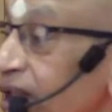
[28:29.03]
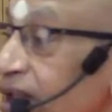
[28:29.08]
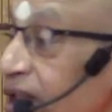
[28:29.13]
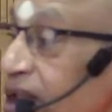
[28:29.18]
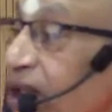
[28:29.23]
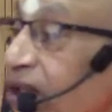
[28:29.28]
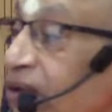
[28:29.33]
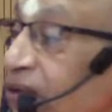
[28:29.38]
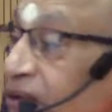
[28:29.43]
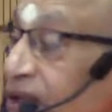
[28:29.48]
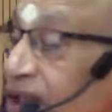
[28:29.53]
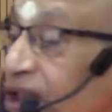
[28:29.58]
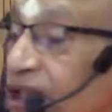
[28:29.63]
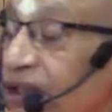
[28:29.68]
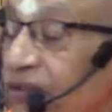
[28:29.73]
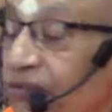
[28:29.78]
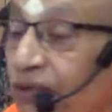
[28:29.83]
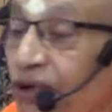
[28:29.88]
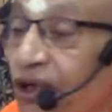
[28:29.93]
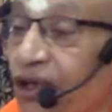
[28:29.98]
to be
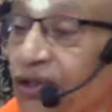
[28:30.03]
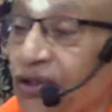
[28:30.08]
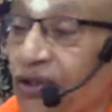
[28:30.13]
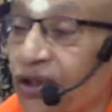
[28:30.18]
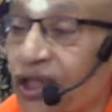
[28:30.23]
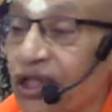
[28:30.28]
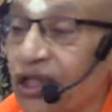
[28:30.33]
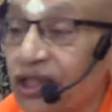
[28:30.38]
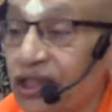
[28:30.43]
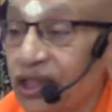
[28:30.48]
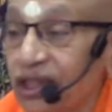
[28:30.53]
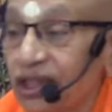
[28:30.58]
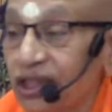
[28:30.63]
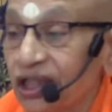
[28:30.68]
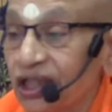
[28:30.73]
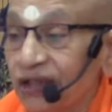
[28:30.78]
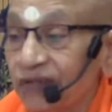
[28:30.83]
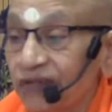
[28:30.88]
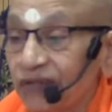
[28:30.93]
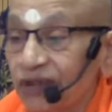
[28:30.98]
impermanent, then only the
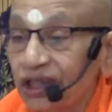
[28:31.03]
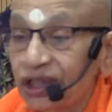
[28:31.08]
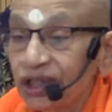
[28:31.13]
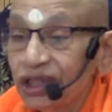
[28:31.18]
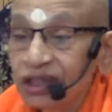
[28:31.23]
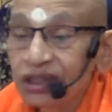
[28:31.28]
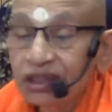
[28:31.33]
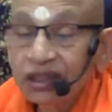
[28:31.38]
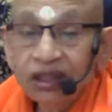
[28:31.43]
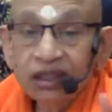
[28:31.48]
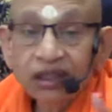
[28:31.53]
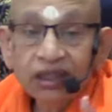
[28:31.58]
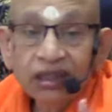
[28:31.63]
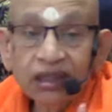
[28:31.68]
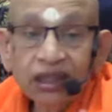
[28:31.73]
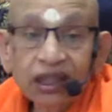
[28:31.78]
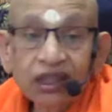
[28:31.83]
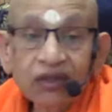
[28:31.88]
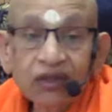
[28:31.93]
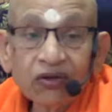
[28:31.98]
part knowledge can
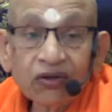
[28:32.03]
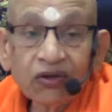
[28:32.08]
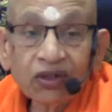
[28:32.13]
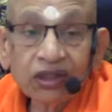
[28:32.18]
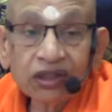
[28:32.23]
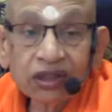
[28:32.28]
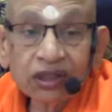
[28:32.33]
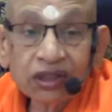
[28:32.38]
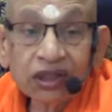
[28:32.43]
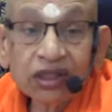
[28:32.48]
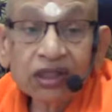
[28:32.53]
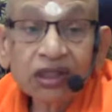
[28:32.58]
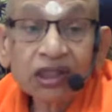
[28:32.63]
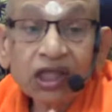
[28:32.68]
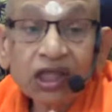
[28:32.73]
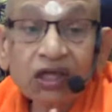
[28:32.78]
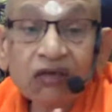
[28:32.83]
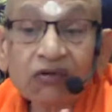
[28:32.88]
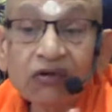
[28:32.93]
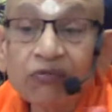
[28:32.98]
take place.
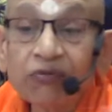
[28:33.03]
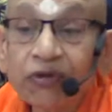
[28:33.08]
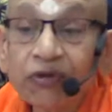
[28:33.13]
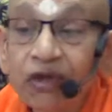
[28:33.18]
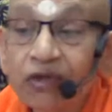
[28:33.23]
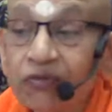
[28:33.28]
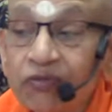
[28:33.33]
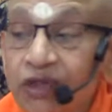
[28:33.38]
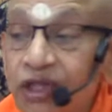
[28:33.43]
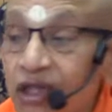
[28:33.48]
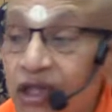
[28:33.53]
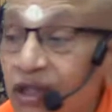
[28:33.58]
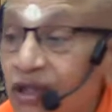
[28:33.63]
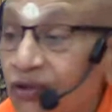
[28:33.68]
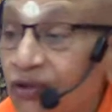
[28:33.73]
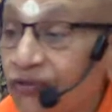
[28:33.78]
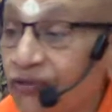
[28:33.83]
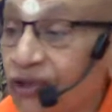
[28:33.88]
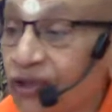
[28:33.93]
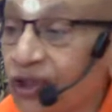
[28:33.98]
That consciousness
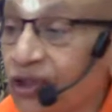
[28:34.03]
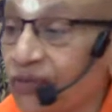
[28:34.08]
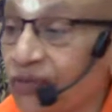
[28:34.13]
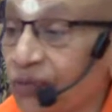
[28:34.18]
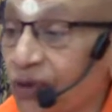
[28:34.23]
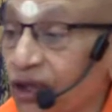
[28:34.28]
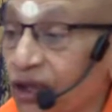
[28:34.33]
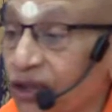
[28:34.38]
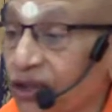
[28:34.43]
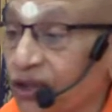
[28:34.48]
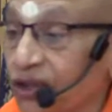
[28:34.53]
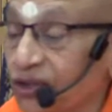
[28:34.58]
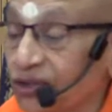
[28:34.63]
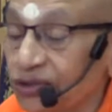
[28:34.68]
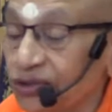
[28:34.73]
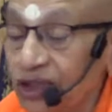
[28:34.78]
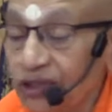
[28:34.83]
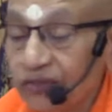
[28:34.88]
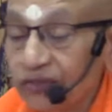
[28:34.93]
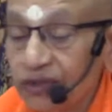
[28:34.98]
cannot be permanent
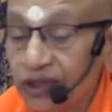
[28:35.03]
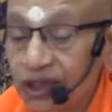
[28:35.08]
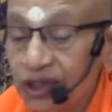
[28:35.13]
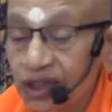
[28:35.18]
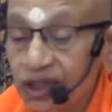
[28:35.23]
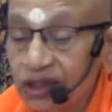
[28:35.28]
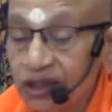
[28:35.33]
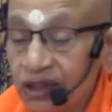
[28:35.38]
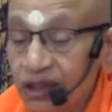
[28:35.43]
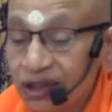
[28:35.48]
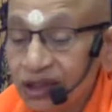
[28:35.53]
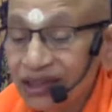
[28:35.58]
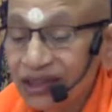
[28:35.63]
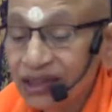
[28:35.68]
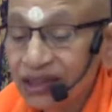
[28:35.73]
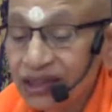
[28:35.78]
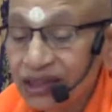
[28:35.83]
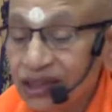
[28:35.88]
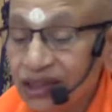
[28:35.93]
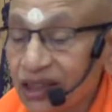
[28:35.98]
for the part knowledge to
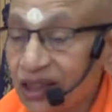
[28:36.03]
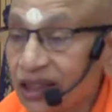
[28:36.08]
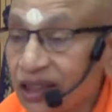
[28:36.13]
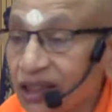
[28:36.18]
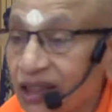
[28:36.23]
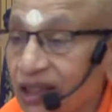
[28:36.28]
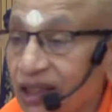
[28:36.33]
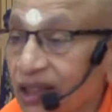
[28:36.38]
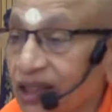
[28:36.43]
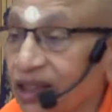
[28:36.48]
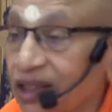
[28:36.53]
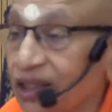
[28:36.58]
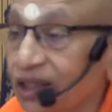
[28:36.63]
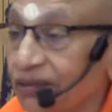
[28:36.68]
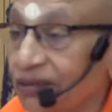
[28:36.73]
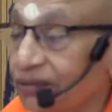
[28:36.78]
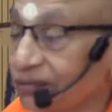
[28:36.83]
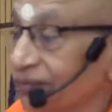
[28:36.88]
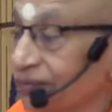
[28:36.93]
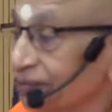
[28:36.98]
take place.
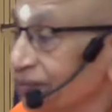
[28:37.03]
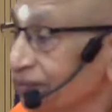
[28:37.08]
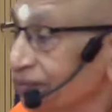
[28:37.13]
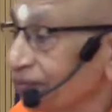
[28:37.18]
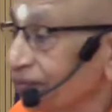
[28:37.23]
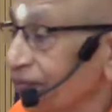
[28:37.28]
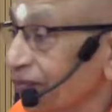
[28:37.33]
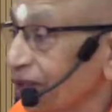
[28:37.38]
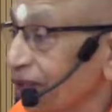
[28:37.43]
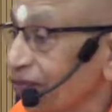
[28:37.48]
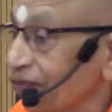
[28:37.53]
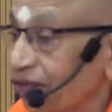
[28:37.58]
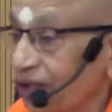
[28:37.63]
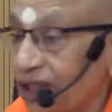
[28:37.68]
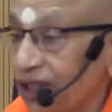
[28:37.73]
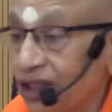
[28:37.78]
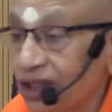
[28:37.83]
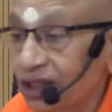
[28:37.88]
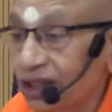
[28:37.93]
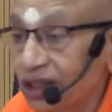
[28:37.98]
Is there a
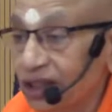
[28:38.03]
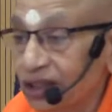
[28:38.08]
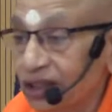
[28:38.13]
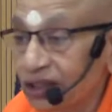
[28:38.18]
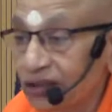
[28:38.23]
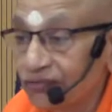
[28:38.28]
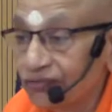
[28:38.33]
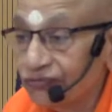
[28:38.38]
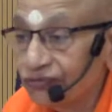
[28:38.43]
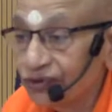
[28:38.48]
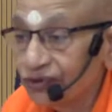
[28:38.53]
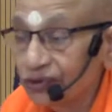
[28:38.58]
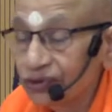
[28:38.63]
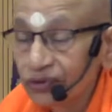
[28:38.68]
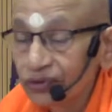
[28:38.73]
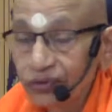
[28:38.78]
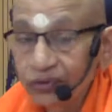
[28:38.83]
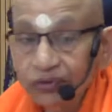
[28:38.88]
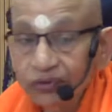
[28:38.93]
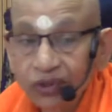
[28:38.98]
valid
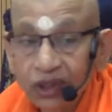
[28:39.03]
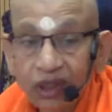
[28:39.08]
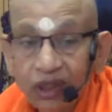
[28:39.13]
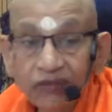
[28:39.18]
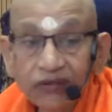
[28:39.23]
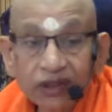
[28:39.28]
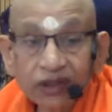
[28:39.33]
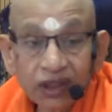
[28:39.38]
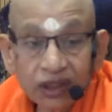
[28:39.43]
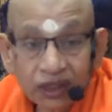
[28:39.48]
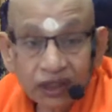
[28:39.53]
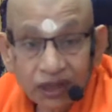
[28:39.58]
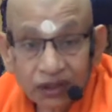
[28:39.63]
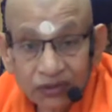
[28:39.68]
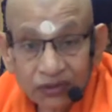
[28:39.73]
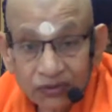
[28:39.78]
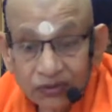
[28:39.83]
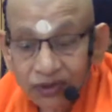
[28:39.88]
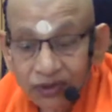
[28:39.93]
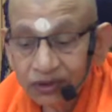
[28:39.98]
reason for you to
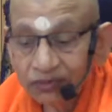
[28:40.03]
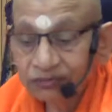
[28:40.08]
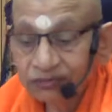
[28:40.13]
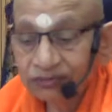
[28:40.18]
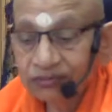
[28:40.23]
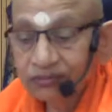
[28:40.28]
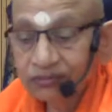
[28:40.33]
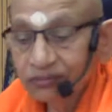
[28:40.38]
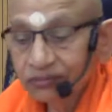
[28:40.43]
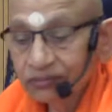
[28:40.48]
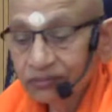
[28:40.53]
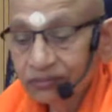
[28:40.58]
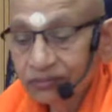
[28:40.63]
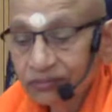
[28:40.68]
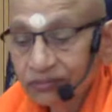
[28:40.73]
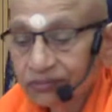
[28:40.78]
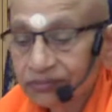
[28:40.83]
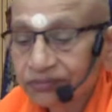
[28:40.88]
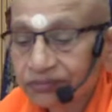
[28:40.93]
arrive at that conclusion?